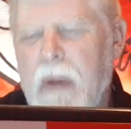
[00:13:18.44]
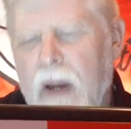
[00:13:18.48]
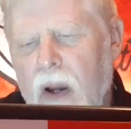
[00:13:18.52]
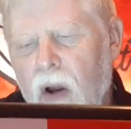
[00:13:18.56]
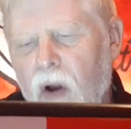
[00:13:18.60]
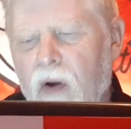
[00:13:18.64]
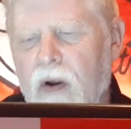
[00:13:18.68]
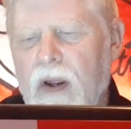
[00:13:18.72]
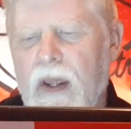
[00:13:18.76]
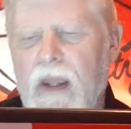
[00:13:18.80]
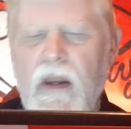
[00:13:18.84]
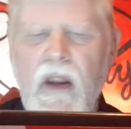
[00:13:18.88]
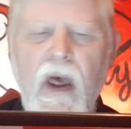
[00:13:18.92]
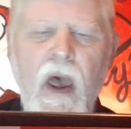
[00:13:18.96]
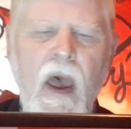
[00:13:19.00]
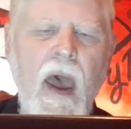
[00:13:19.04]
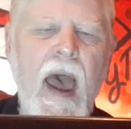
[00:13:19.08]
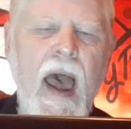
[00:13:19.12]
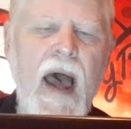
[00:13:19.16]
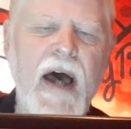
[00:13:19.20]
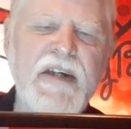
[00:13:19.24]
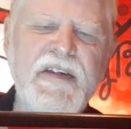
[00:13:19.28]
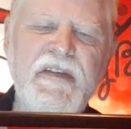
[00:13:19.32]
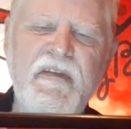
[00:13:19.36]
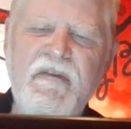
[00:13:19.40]
period
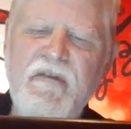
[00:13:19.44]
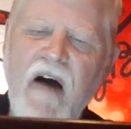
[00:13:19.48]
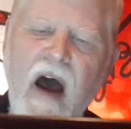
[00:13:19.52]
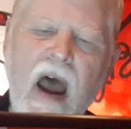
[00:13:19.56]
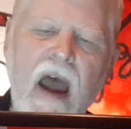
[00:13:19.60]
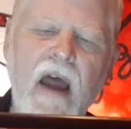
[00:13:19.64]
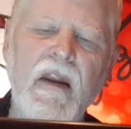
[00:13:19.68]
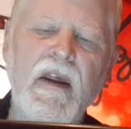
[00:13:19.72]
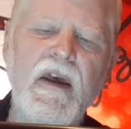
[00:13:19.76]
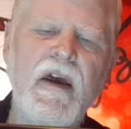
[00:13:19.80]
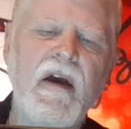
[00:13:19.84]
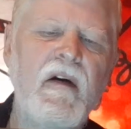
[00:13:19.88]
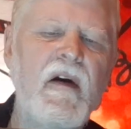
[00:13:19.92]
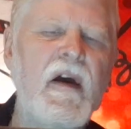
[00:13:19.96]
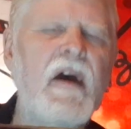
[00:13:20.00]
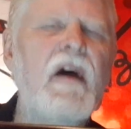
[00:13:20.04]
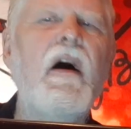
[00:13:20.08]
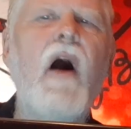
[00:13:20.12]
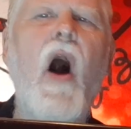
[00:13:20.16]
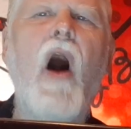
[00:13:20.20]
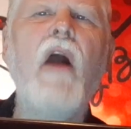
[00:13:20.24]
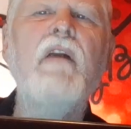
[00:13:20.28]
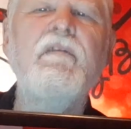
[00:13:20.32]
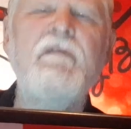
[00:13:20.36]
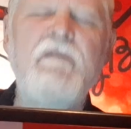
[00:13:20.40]
has finally
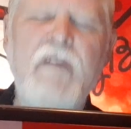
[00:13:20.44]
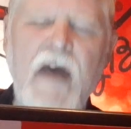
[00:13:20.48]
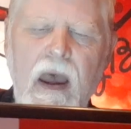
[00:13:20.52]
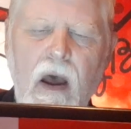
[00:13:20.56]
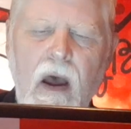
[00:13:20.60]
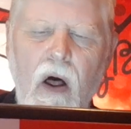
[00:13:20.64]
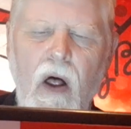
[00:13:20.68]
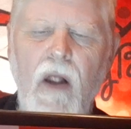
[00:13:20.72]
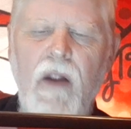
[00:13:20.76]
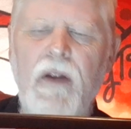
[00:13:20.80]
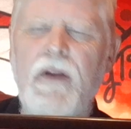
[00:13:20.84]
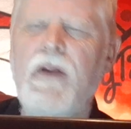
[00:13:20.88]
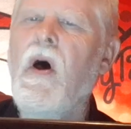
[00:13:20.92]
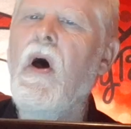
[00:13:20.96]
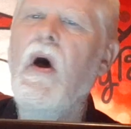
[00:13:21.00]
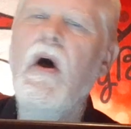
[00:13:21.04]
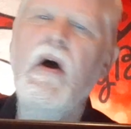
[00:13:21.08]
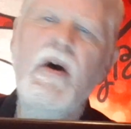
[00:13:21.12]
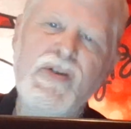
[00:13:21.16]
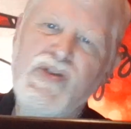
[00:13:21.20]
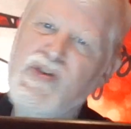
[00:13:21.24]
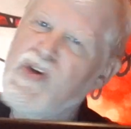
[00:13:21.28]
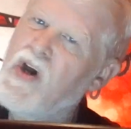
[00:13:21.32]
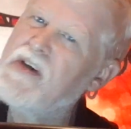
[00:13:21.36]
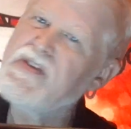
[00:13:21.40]
unveiled,
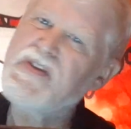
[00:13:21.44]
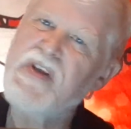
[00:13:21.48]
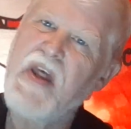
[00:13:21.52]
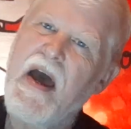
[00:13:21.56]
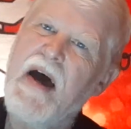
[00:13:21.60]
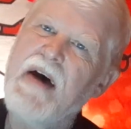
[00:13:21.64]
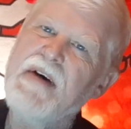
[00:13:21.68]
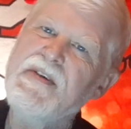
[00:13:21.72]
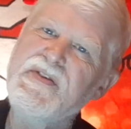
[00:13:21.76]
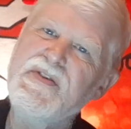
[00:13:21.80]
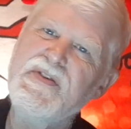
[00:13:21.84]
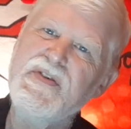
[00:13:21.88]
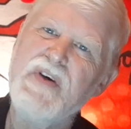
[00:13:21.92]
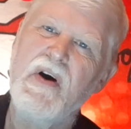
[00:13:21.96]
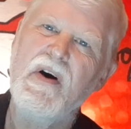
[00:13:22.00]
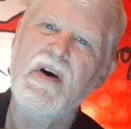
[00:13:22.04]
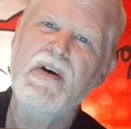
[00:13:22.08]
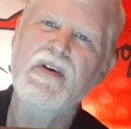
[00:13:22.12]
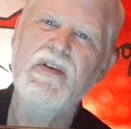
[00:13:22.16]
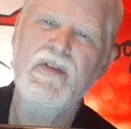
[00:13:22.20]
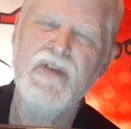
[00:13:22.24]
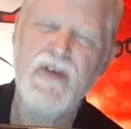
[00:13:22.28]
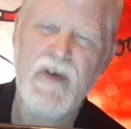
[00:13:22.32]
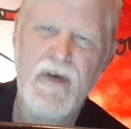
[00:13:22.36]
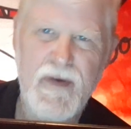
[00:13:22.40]
just as uh,
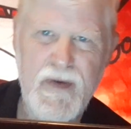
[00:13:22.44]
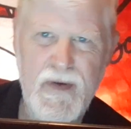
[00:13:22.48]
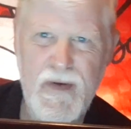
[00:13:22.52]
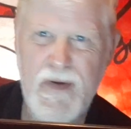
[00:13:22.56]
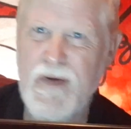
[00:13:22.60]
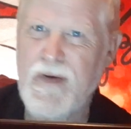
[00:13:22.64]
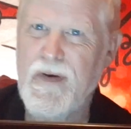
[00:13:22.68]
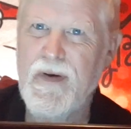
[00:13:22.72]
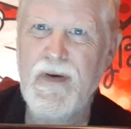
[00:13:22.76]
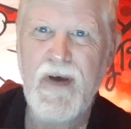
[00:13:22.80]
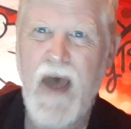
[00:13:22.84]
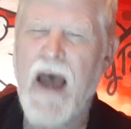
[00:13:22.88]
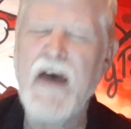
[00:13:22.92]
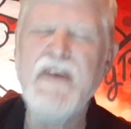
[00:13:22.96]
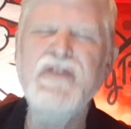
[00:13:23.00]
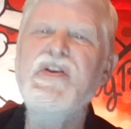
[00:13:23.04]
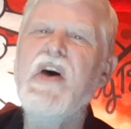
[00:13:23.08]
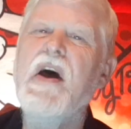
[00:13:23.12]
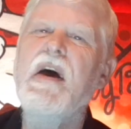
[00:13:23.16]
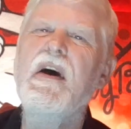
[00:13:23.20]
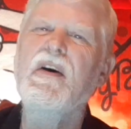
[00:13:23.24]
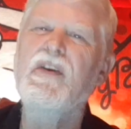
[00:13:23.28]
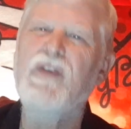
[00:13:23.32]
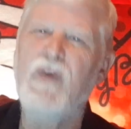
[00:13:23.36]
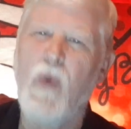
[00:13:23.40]

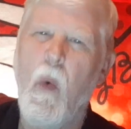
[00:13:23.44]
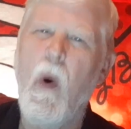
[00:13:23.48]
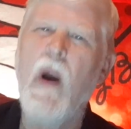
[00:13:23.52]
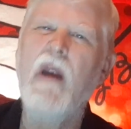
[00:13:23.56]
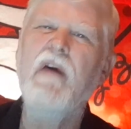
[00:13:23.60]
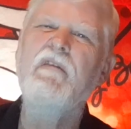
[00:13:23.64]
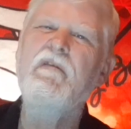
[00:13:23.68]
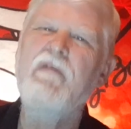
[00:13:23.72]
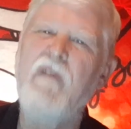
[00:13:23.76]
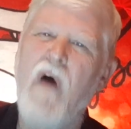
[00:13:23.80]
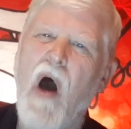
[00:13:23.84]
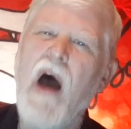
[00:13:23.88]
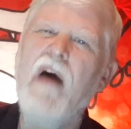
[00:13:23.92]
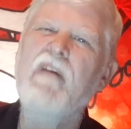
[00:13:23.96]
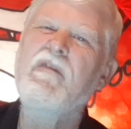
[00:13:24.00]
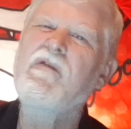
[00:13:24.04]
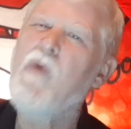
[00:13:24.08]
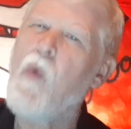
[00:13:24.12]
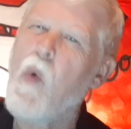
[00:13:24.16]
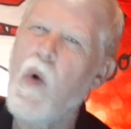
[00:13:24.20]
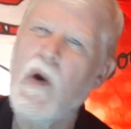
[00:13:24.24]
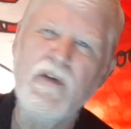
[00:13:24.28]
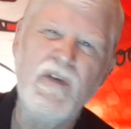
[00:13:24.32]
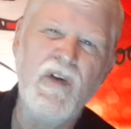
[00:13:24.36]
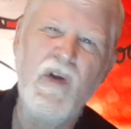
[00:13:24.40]
Isaiah 25
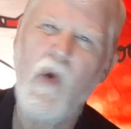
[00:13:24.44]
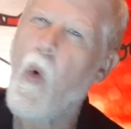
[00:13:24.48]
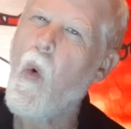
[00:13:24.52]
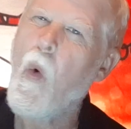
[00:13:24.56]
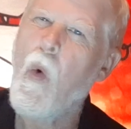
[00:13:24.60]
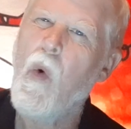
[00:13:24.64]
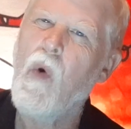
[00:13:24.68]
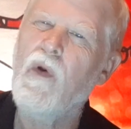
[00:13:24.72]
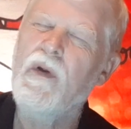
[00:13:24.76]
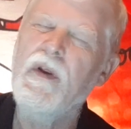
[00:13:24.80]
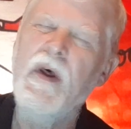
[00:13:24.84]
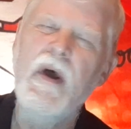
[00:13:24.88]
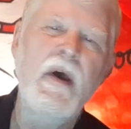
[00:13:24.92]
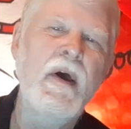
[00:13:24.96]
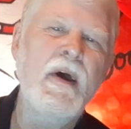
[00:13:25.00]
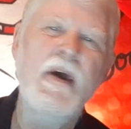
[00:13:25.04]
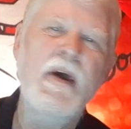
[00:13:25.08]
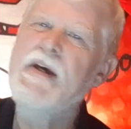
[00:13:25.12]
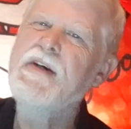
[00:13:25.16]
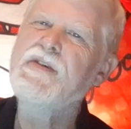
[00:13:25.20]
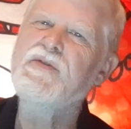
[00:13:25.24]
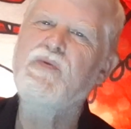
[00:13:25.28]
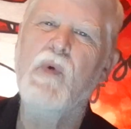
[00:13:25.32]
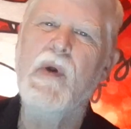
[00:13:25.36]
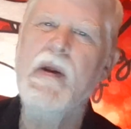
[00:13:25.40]
foretold.
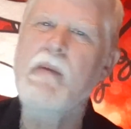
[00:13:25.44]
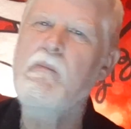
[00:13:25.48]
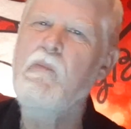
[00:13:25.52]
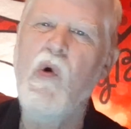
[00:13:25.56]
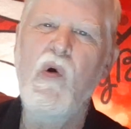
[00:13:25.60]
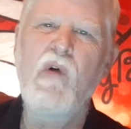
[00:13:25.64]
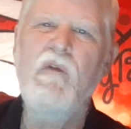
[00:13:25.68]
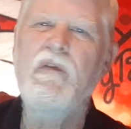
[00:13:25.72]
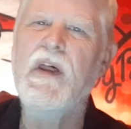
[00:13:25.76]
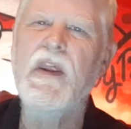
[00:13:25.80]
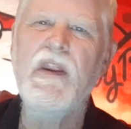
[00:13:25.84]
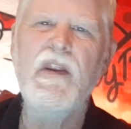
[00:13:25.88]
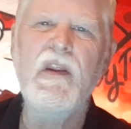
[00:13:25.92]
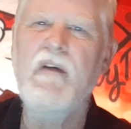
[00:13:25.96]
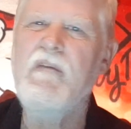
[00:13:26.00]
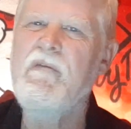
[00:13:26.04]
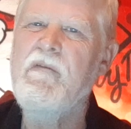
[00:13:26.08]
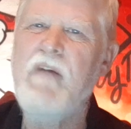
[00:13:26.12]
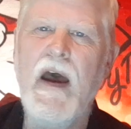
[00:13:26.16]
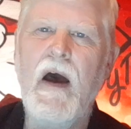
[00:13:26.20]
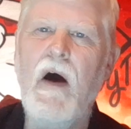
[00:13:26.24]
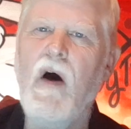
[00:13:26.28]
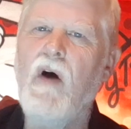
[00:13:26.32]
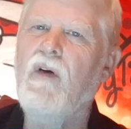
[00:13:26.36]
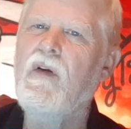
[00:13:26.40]
He's removing the
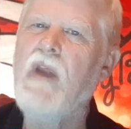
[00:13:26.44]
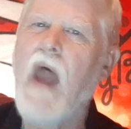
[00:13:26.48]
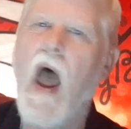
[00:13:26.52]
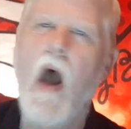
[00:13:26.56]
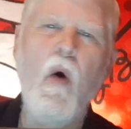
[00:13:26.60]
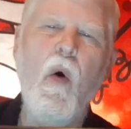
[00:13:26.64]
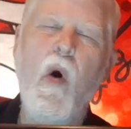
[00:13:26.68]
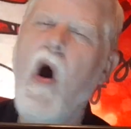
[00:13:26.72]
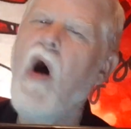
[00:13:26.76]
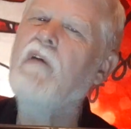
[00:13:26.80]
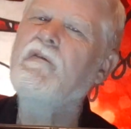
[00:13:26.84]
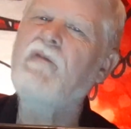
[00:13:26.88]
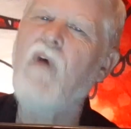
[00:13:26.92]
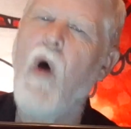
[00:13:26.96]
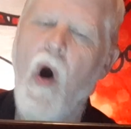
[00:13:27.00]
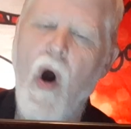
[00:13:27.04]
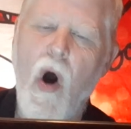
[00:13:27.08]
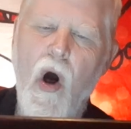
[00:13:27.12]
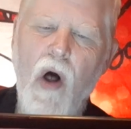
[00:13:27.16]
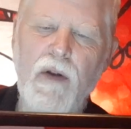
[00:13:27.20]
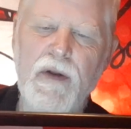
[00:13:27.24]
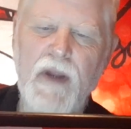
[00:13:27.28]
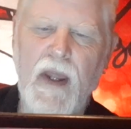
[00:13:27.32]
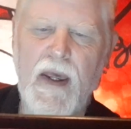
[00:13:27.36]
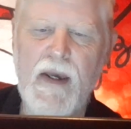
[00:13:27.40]
veil now off
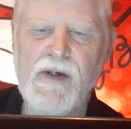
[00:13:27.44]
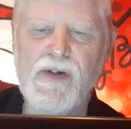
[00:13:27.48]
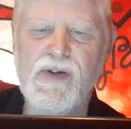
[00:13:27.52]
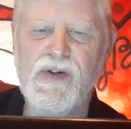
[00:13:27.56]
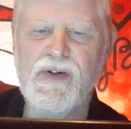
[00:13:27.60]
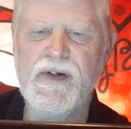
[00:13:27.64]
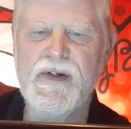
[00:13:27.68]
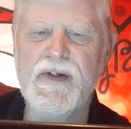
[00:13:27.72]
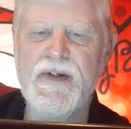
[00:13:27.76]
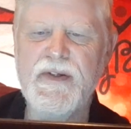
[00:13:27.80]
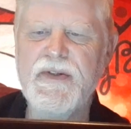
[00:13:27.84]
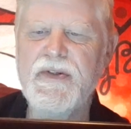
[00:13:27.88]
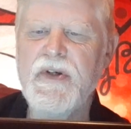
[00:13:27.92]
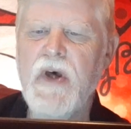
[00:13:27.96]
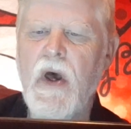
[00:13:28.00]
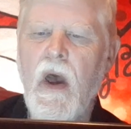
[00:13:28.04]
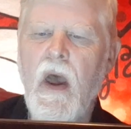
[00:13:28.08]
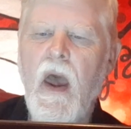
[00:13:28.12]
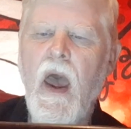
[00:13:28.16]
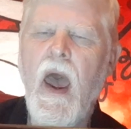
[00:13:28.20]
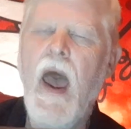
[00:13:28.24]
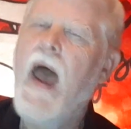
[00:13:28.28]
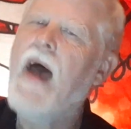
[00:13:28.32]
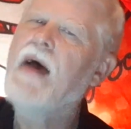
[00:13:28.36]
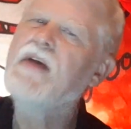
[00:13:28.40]
all nations.
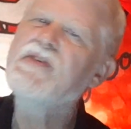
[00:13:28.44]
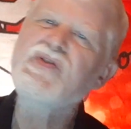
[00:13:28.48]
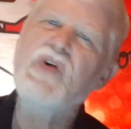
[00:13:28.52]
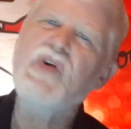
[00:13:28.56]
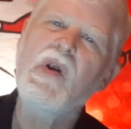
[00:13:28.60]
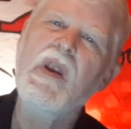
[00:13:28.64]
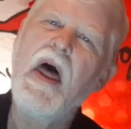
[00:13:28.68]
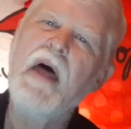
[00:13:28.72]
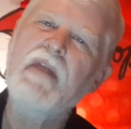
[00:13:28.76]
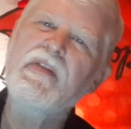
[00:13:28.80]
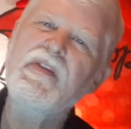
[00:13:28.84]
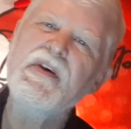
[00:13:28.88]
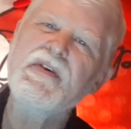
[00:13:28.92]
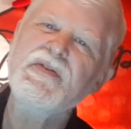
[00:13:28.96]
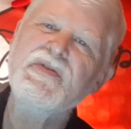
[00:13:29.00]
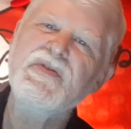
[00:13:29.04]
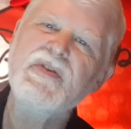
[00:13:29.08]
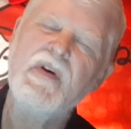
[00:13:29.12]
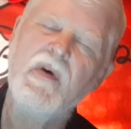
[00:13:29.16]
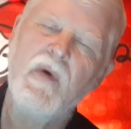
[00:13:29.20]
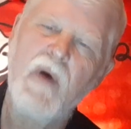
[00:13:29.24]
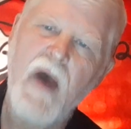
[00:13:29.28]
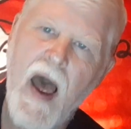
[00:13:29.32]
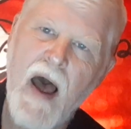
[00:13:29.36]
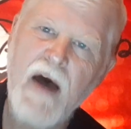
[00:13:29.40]
And so let this
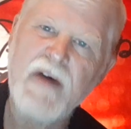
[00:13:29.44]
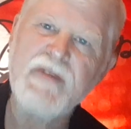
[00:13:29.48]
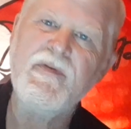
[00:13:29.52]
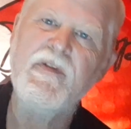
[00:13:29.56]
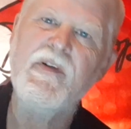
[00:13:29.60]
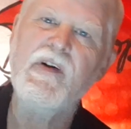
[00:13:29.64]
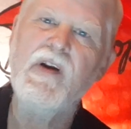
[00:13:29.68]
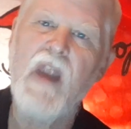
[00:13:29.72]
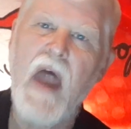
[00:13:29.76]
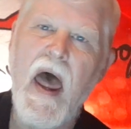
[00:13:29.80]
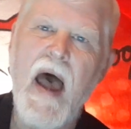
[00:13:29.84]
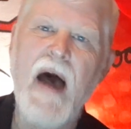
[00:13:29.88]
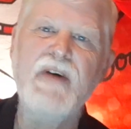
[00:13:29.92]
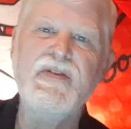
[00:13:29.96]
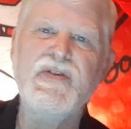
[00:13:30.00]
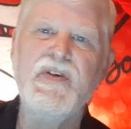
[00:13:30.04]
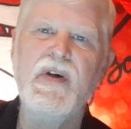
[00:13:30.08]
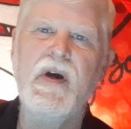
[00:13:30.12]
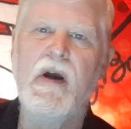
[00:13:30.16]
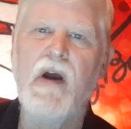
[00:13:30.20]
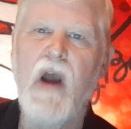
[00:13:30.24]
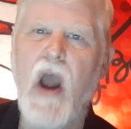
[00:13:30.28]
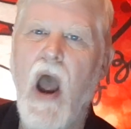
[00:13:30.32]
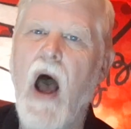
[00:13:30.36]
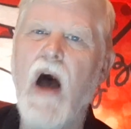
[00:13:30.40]

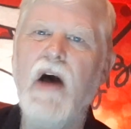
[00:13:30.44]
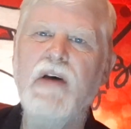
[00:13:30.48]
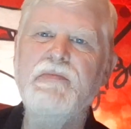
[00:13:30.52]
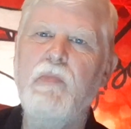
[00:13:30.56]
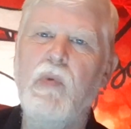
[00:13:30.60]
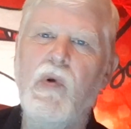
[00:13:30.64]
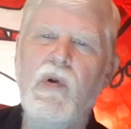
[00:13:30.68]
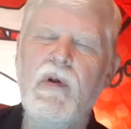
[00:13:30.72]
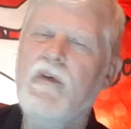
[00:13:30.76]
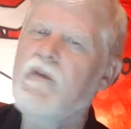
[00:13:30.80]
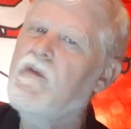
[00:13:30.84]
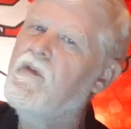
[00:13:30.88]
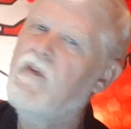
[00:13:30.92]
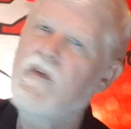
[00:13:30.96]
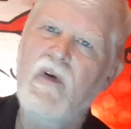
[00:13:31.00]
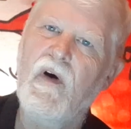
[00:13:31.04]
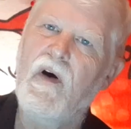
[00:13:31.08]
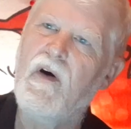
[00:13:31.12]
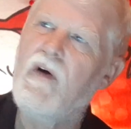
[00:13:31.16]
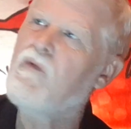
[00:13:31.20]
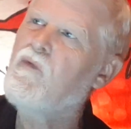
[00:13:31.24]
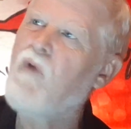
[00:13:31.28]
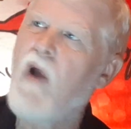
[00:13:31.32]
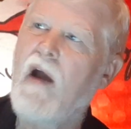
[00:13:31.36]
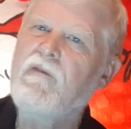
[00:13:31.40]
everlasting gospel
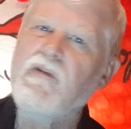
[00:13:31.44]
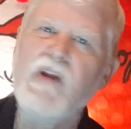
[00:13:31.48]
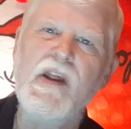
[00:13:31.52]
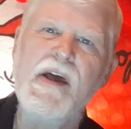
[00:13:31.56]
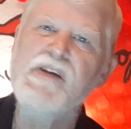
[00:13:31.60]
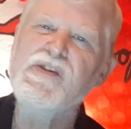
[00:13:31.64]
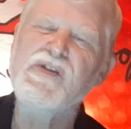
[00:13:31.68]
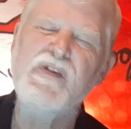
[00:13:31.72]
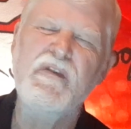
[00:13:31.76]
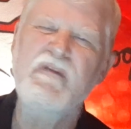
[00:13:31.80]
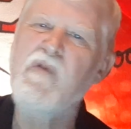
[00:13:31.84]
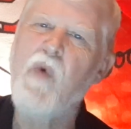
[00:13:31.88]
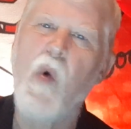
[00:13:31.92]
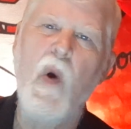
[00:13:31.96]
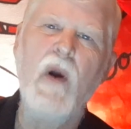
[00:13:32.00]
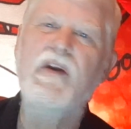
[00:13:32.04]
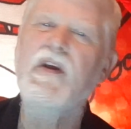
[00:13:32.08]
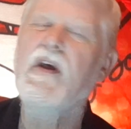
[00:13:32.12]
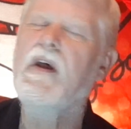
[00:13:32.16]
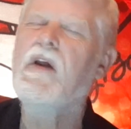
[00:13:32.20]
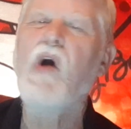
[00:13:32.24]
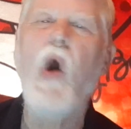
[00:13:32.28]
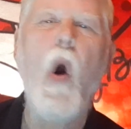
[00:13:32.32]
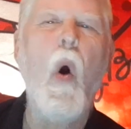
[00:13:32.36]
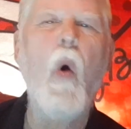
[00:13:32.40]
of uh, Revelation
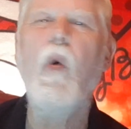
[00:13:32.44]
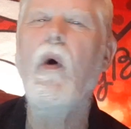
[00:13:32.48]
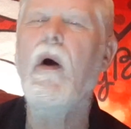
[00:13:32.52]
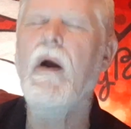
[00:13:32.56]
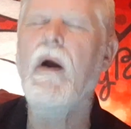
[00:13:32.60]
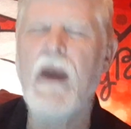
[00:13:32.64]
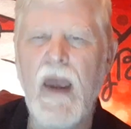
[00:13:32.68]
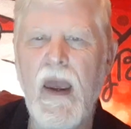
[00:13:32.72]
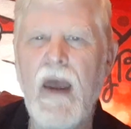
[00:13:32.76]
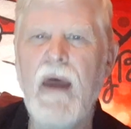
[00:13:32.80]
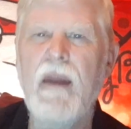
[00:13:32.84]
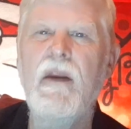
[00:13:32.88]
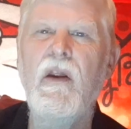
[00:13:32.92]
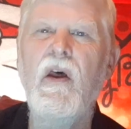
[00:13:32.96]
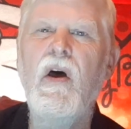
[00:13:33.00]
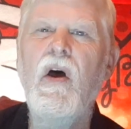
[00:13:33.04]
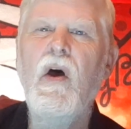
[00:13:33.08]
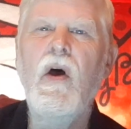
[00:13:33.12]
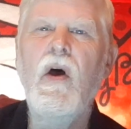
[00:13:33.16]
14 go again